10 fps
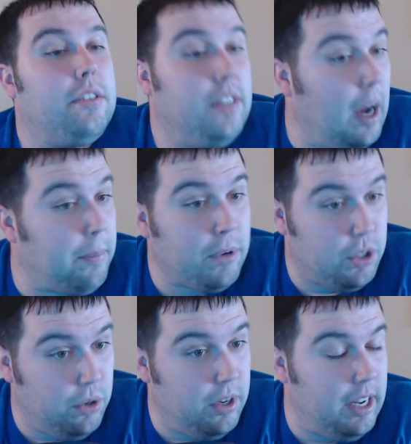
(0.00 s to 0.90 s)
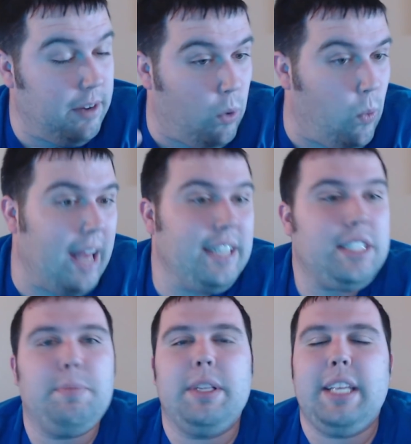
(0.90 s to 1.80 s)
the opportunity of a
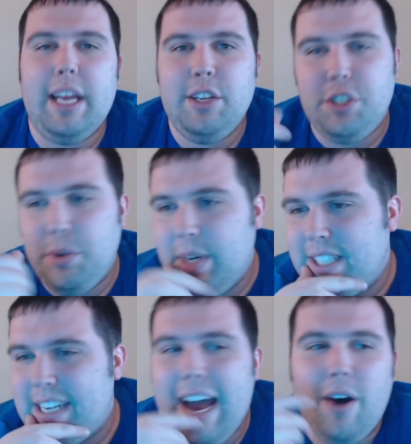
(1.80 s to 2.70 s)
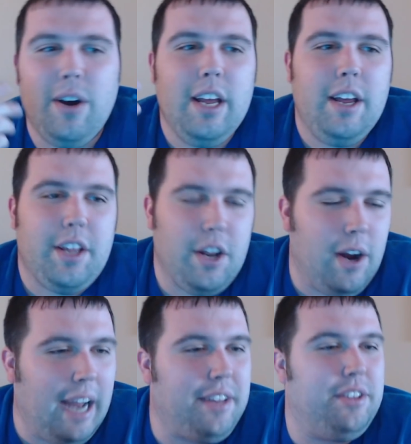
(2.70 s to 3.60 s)
Wentz, but the issue is now, you
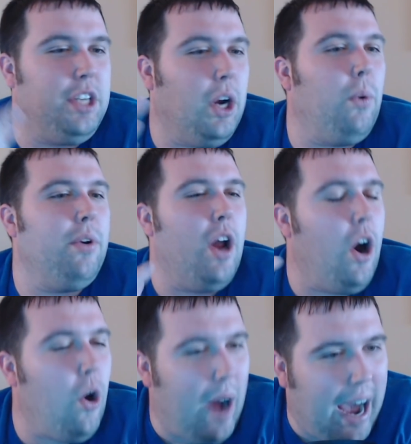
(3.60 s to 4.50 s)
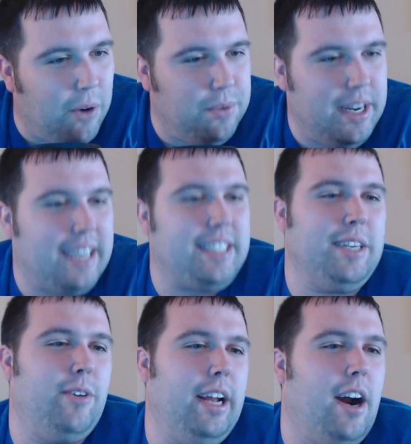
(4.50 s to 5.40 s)
know, I don't know how Nick
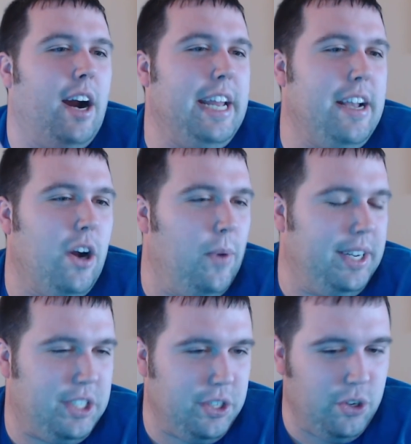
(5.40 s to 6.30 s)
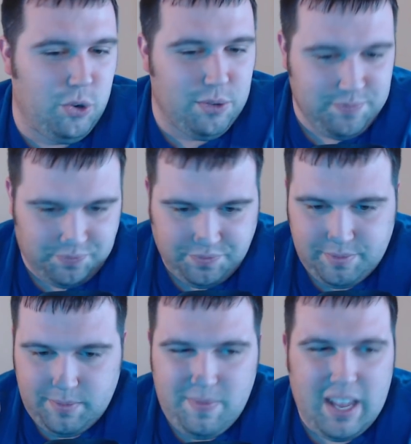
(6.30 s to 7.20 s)
Sirianni going to
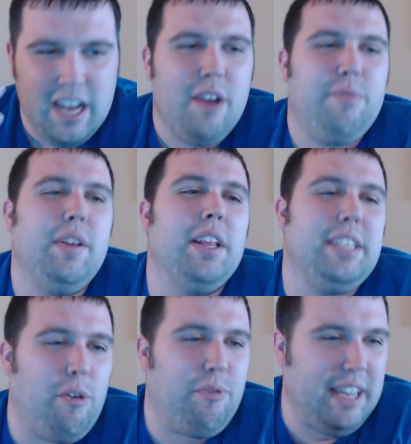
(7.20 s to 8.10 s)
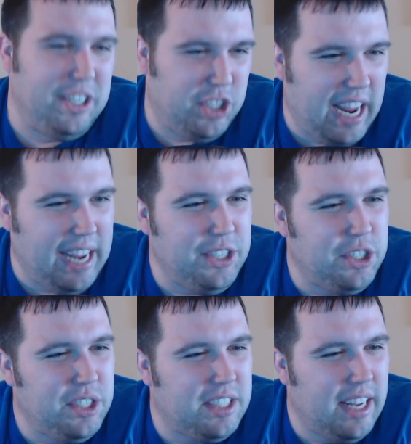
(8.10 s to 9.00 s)
Philadelphia
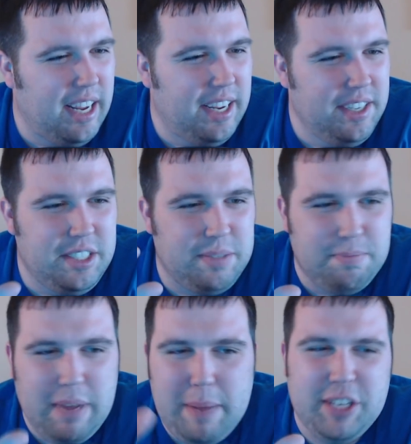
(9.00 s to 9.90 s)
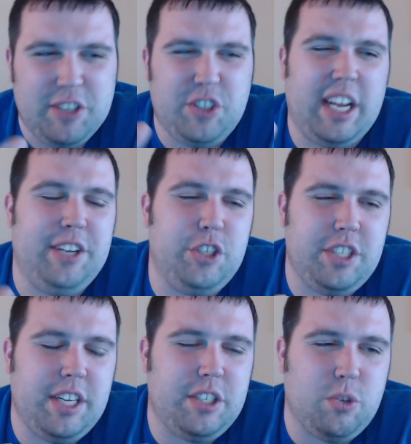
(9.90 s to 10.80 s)
changes things. Maybe it
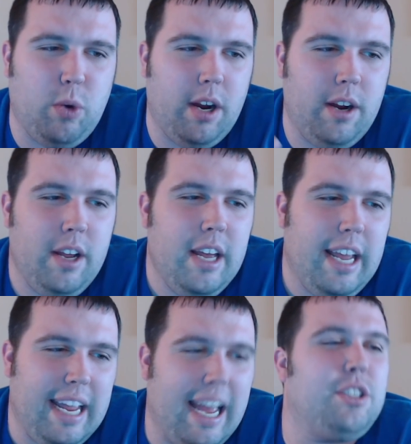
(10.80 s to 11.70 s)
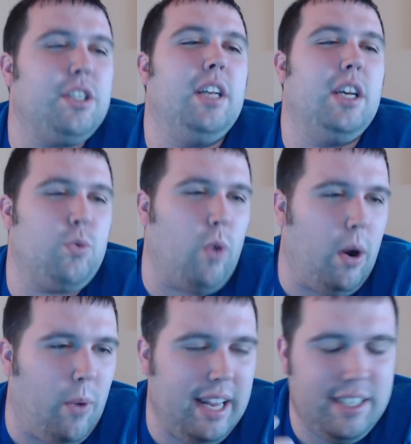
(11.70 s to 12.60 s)
changes it to where he actually does
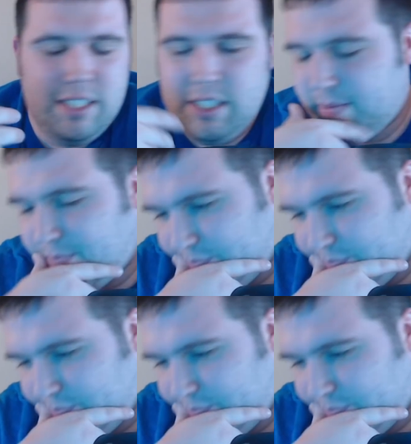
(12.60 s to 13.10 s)
want Wentz.